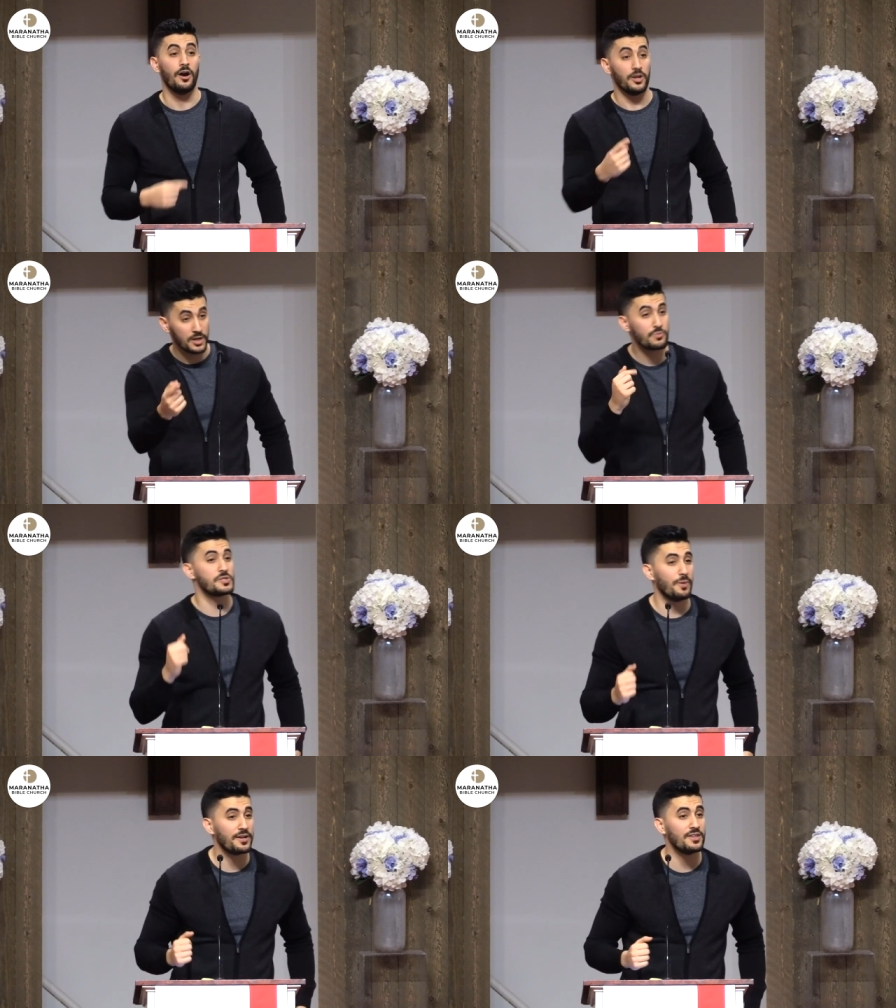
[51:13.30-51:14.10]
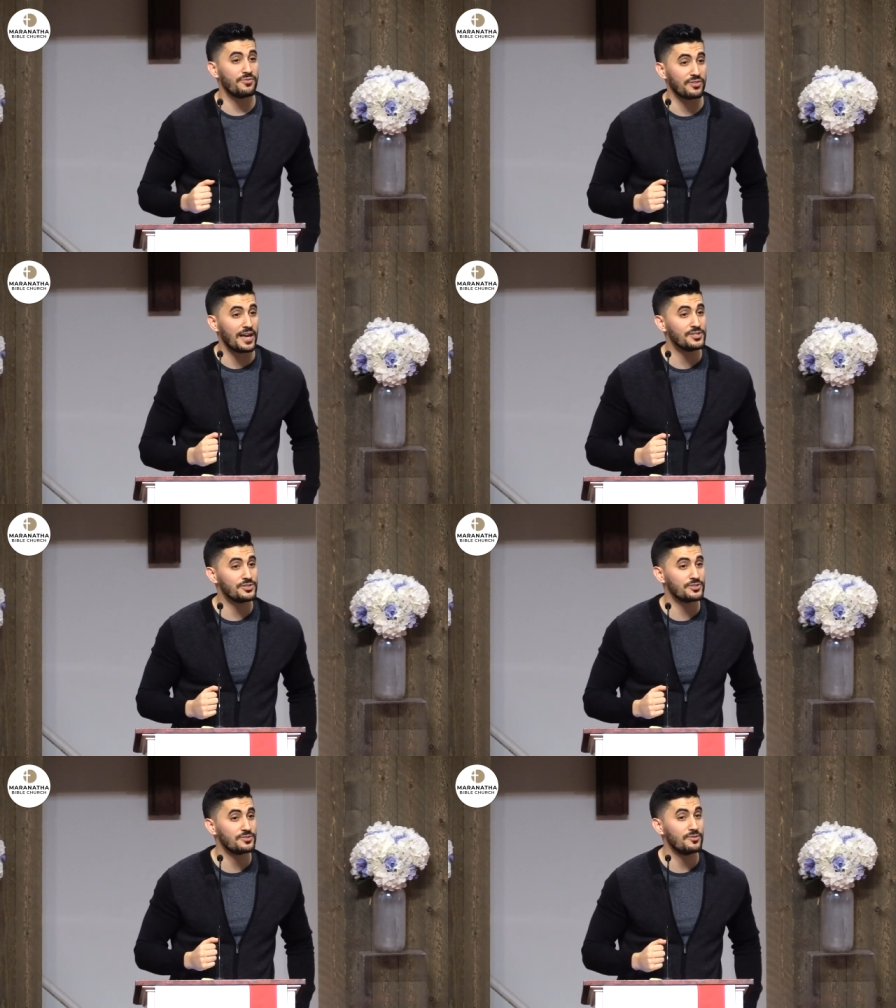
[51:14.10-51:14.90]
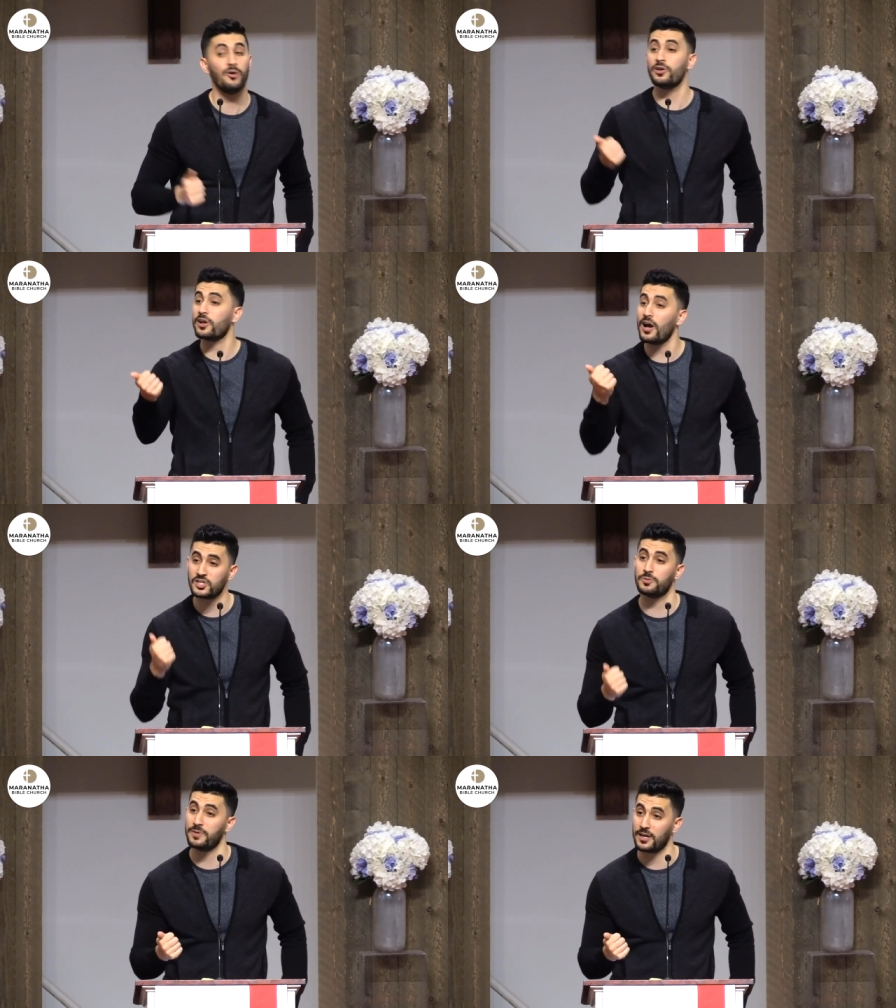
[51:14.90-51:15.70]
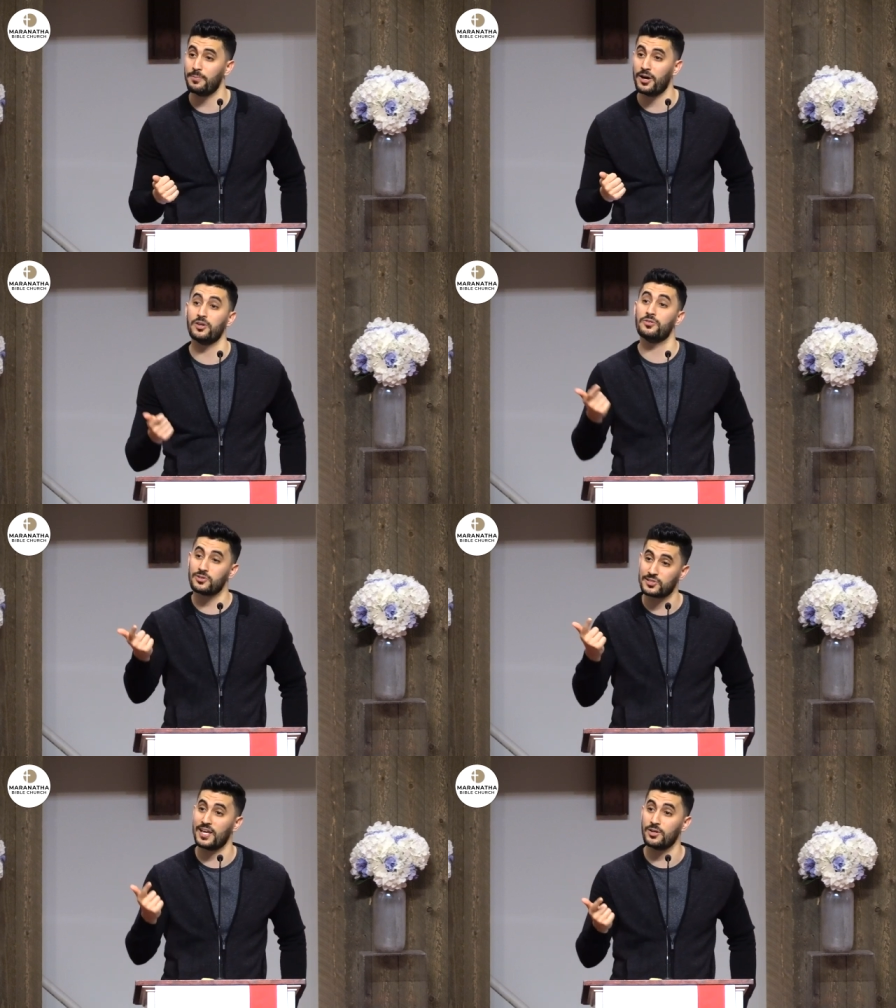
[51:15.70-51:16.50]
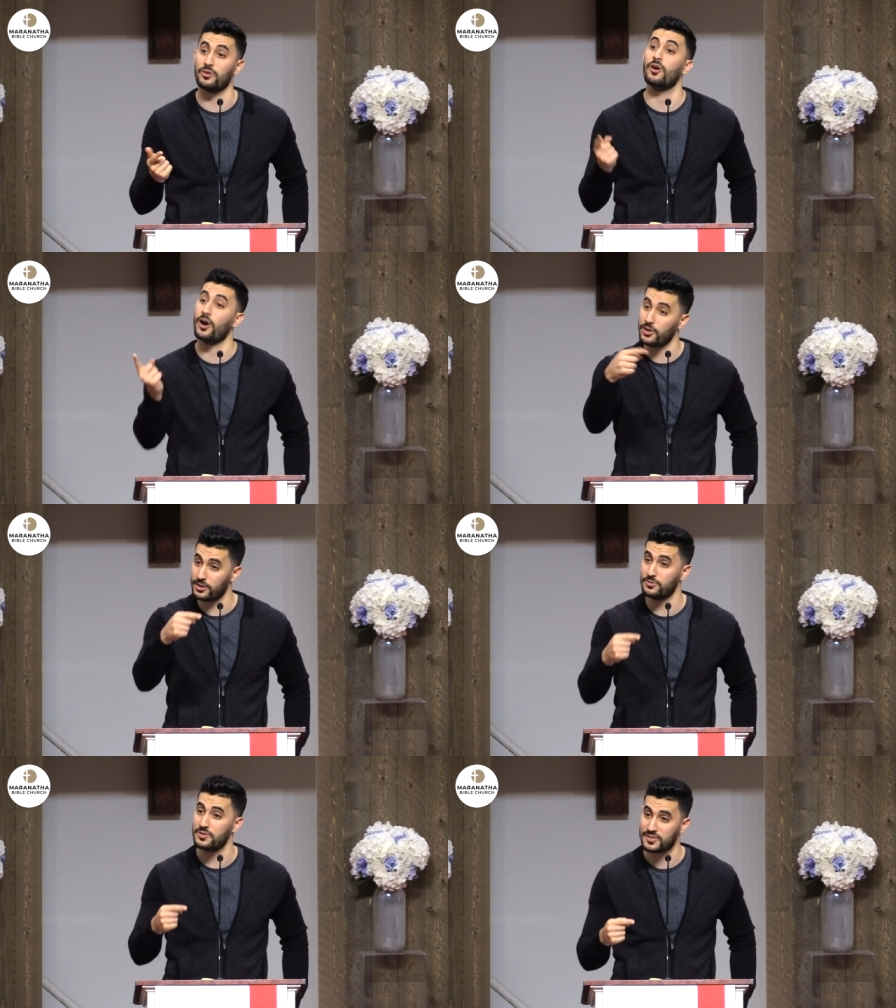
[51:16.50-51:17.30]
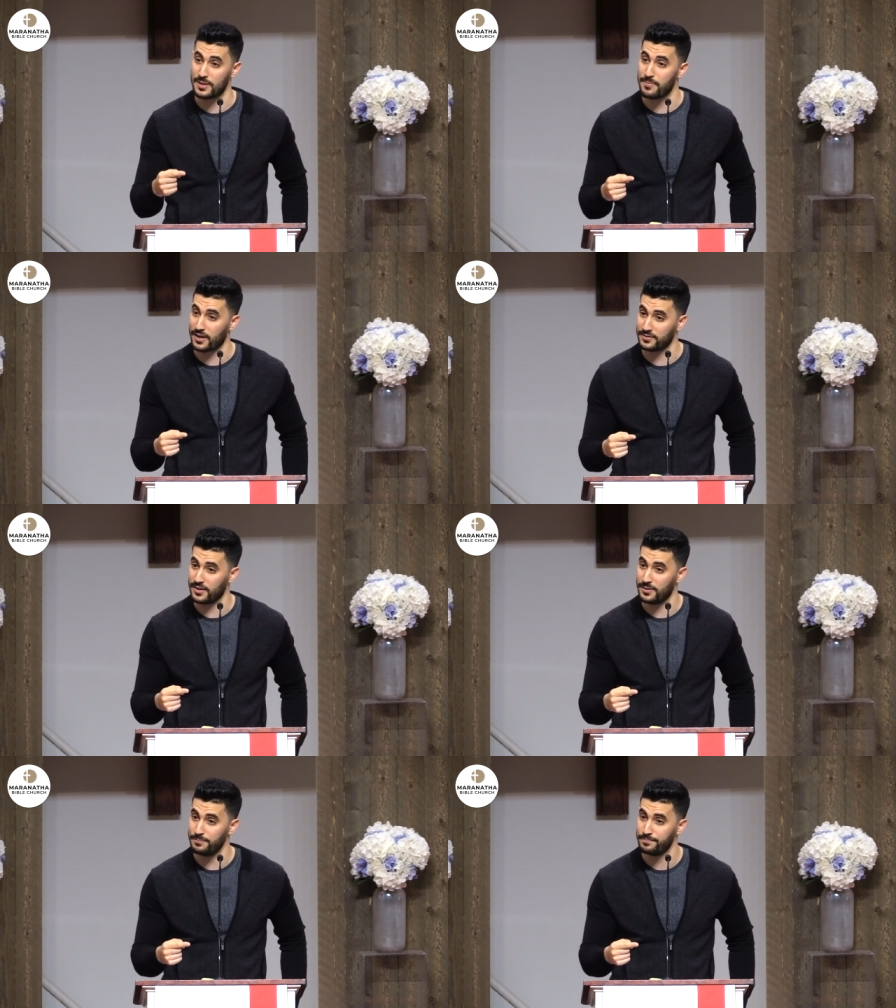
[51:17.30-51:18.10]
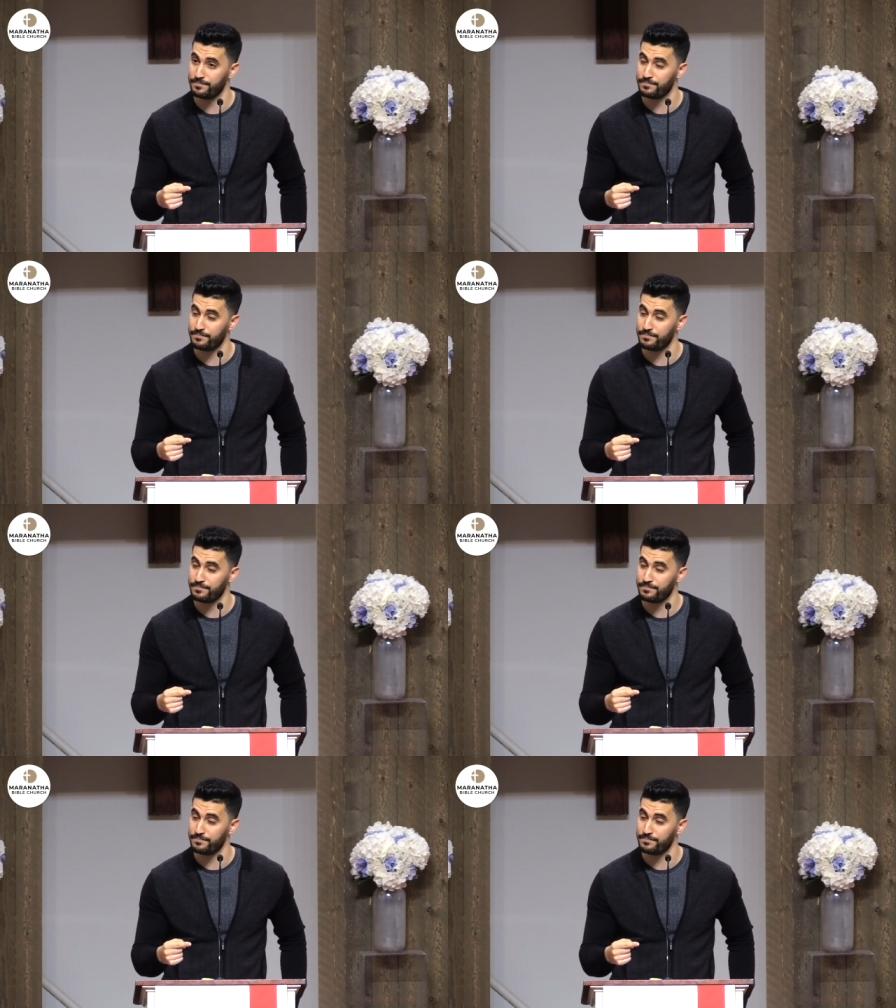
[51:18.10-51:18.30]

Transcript: Are you going to respond in the flesh? Oh, they're gossiping about you and they're slandering you. Are you going to do the same back to them?